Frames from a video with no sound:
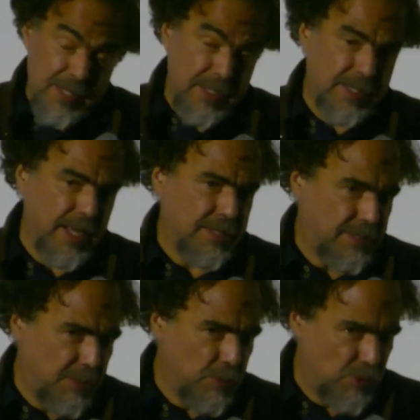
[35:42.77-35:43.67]
This is a
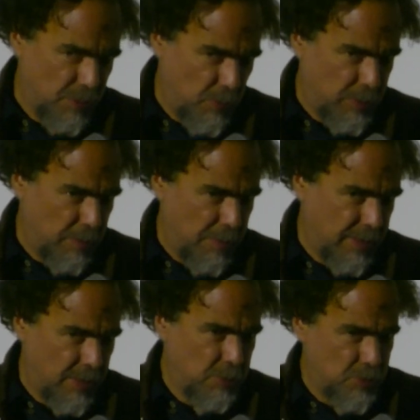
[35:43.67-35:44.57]
Castillo de
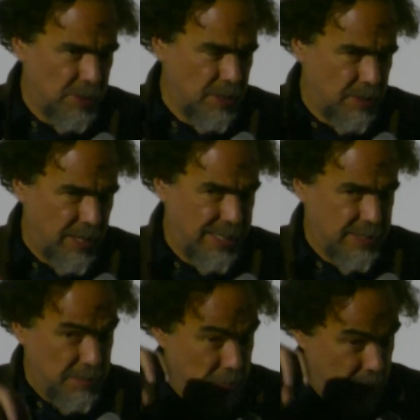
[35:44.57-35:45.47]
Chapultepec that you see there, that
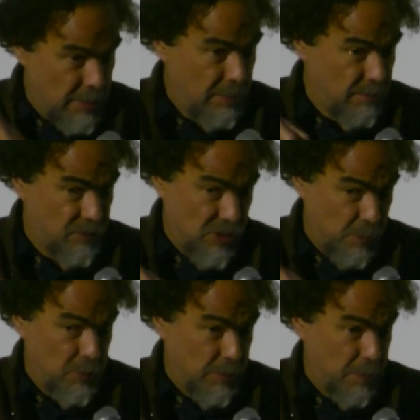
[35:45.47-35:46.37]
is in the middle of
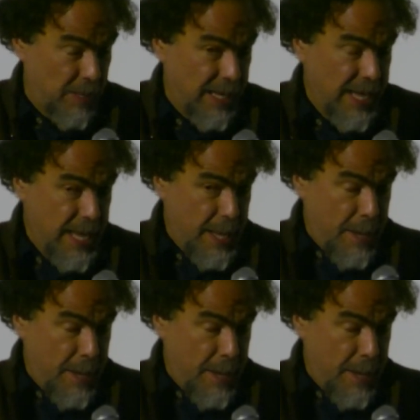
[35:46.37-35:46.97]
Chapultepec,